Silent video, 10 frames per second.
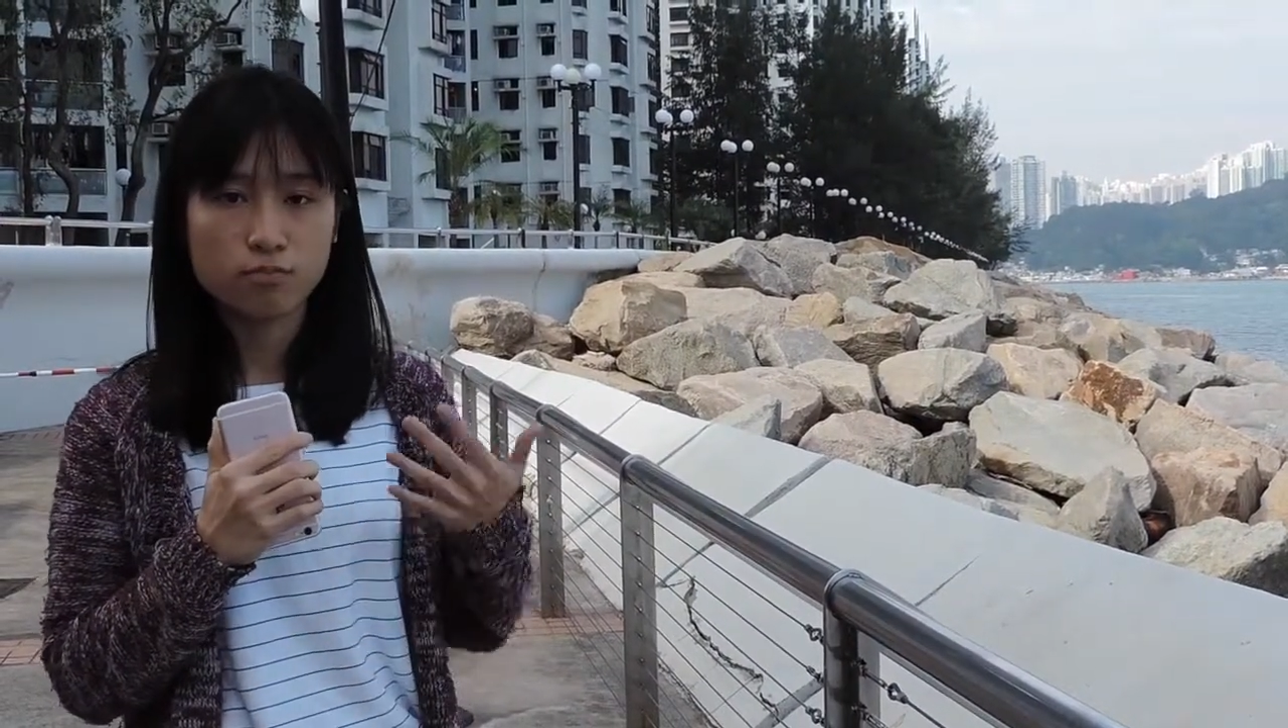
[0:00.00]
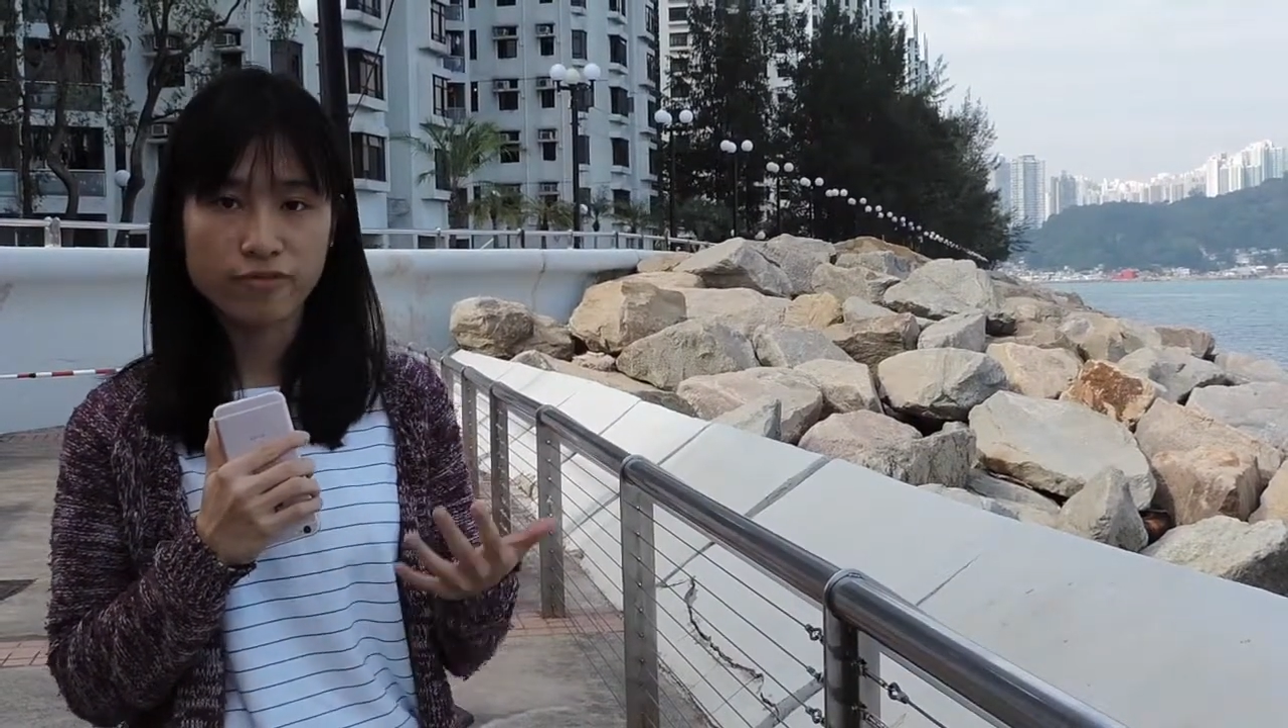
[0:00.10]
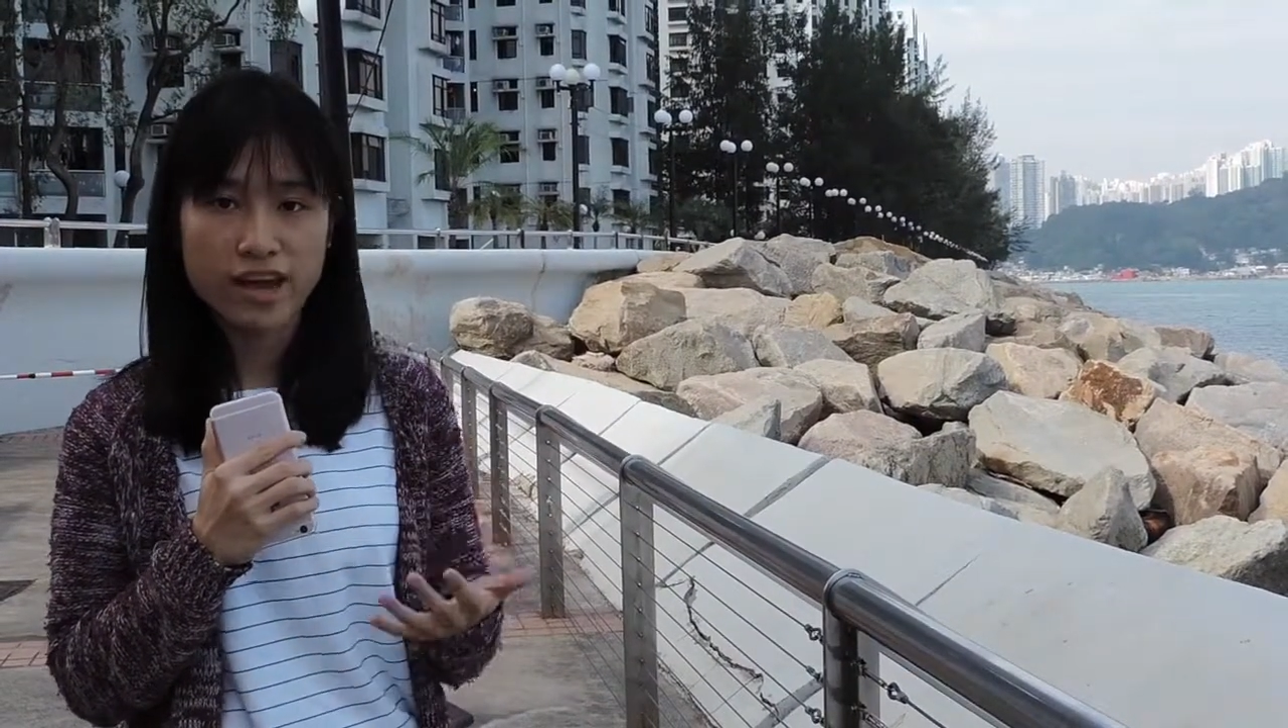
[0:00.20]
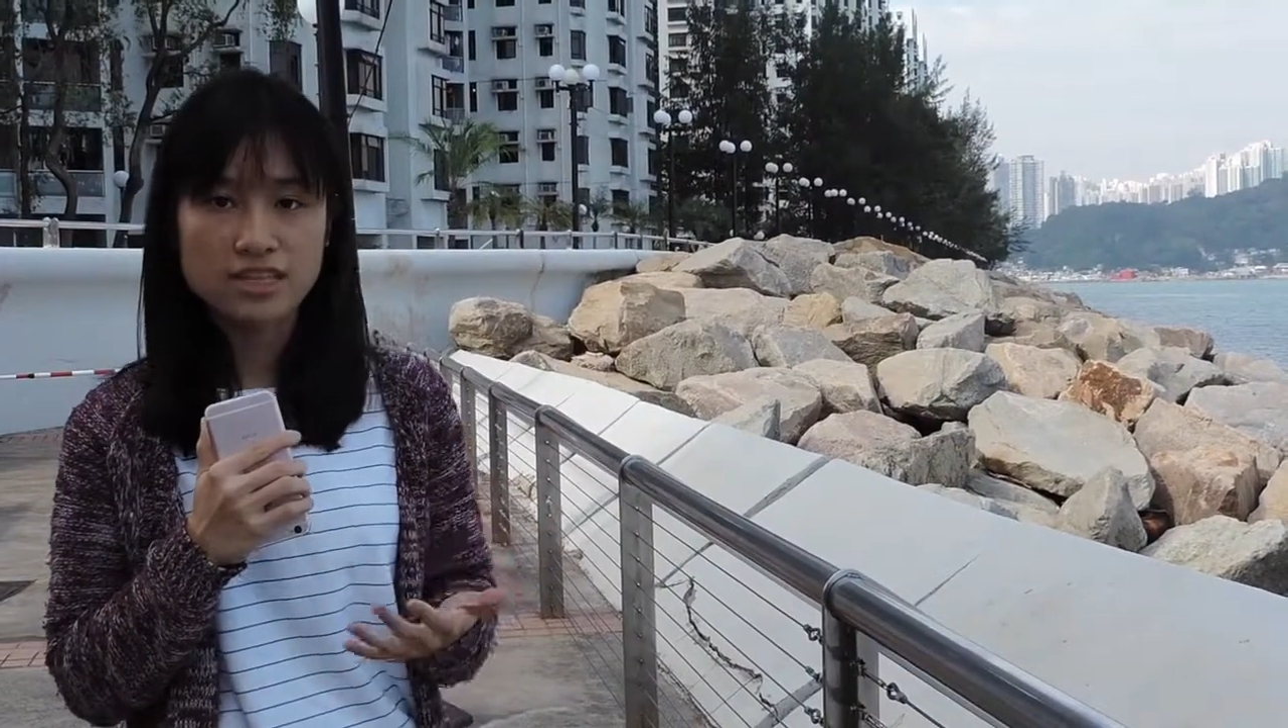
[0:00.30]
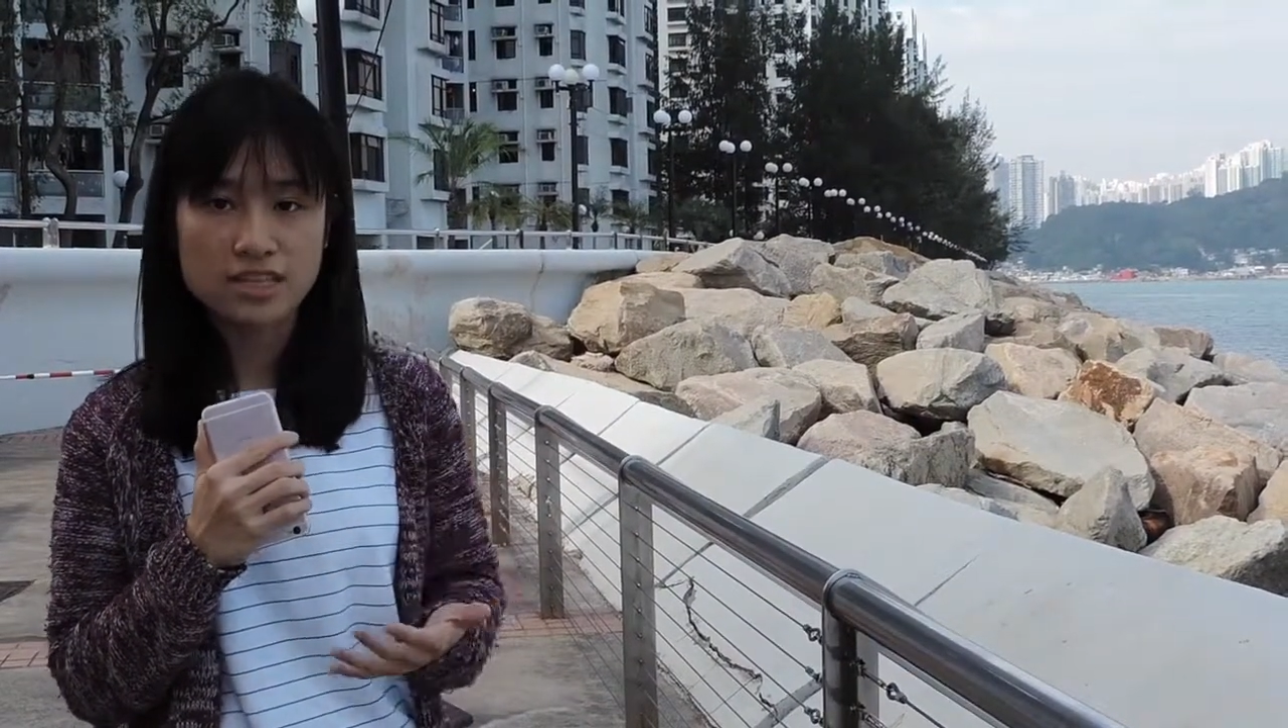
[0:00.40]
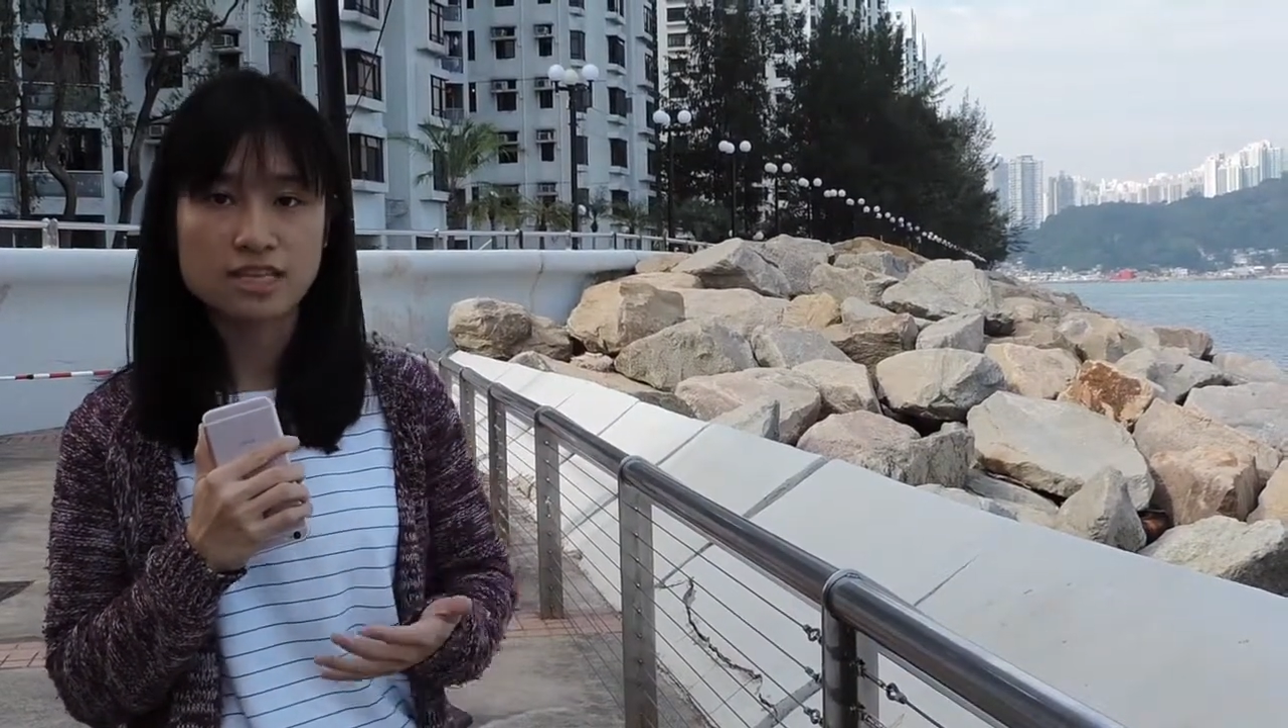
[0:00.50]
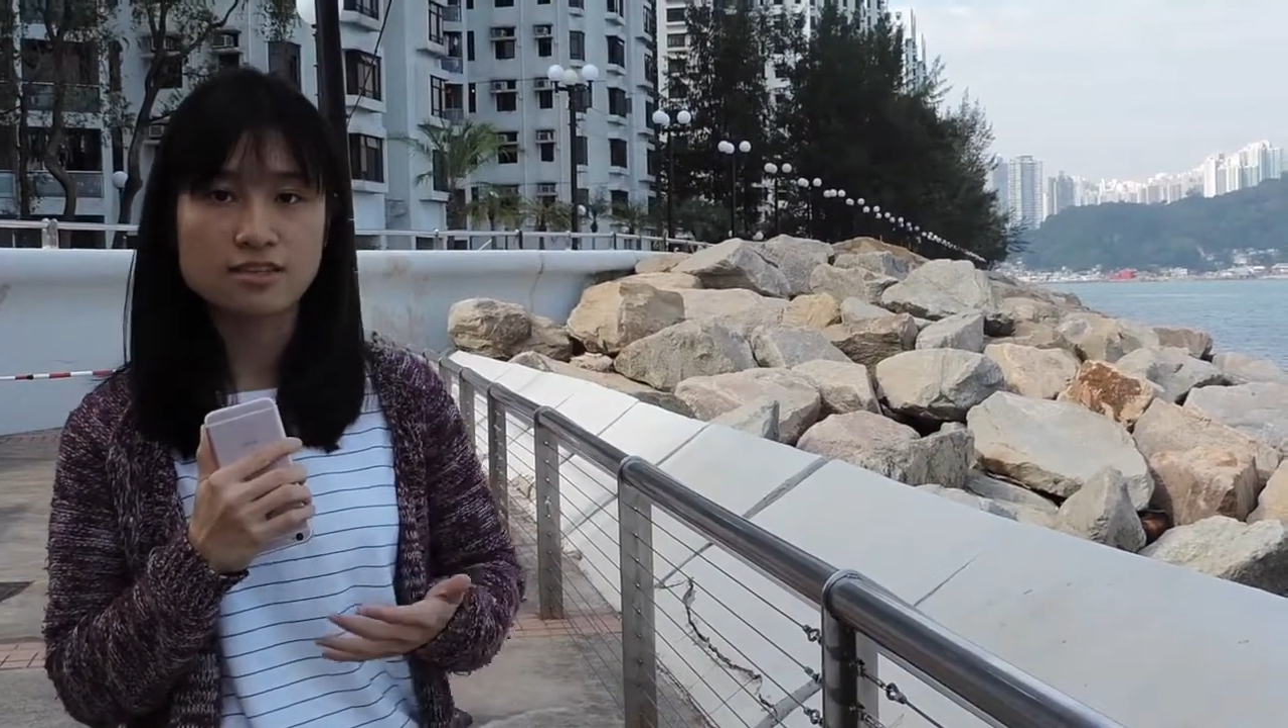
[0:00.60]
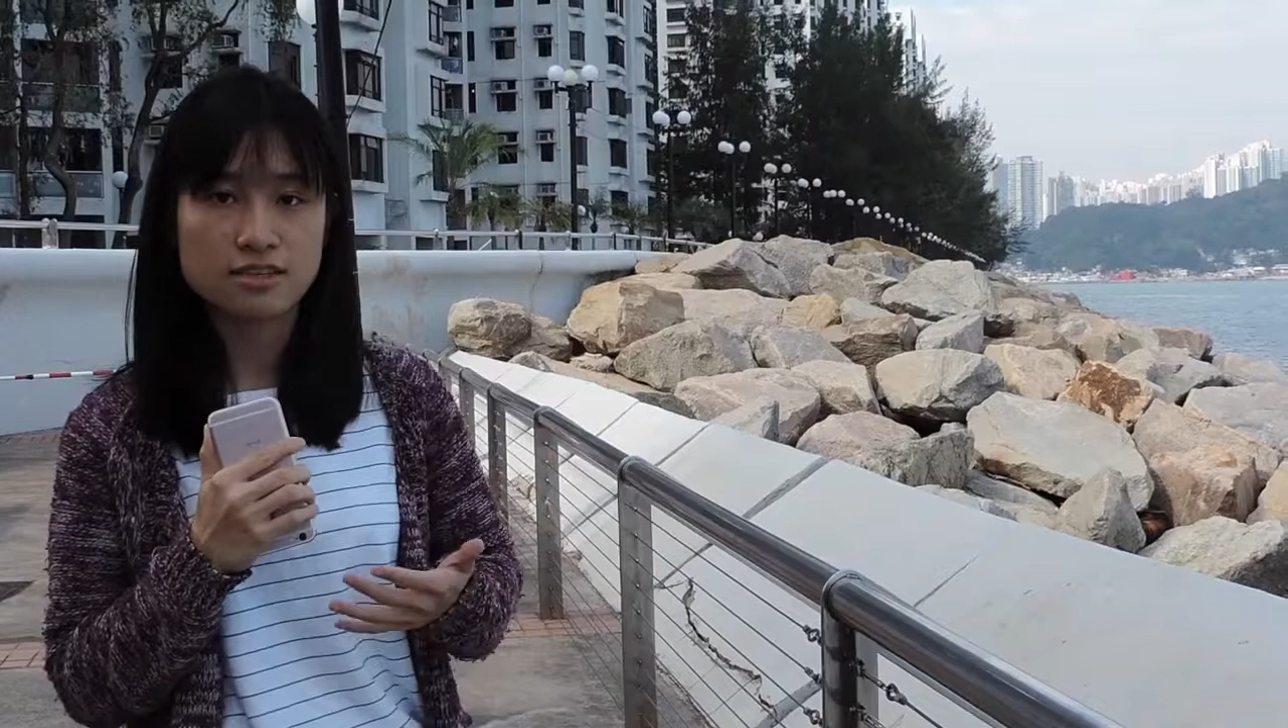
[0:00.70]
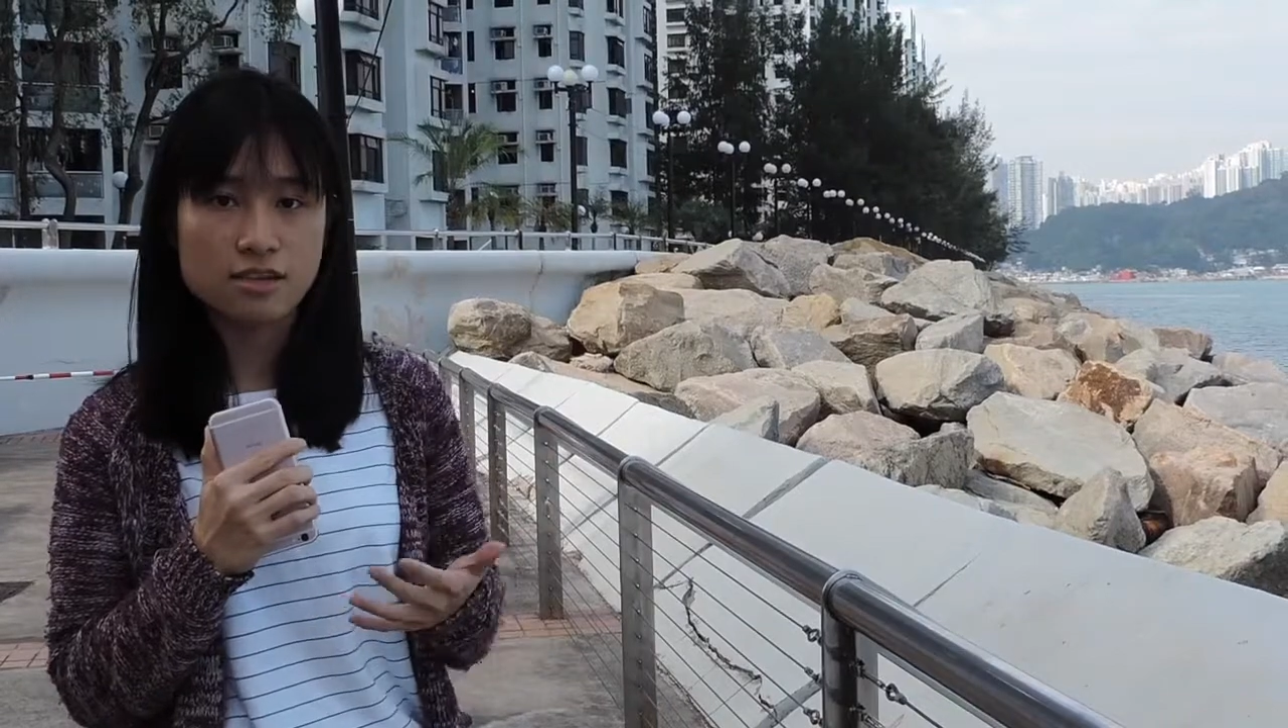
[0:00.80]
preventing